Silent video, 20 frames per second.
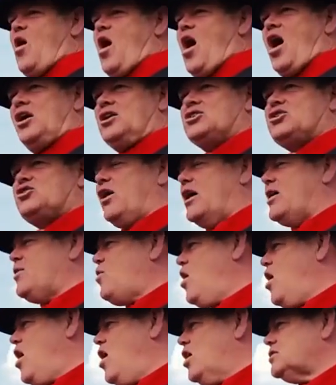walls, great
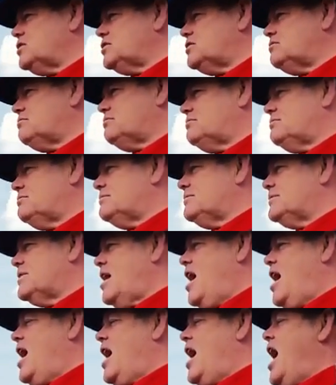walls.
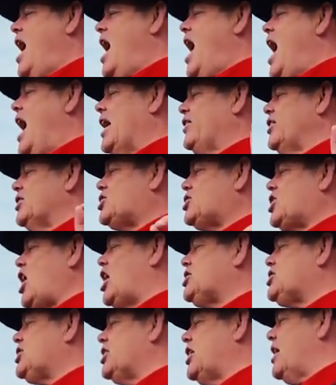And the
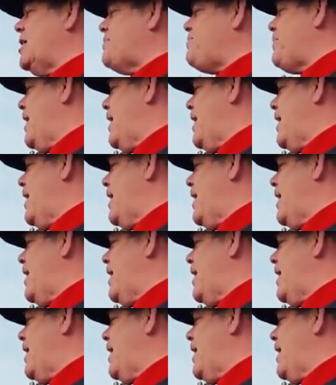Scots are going to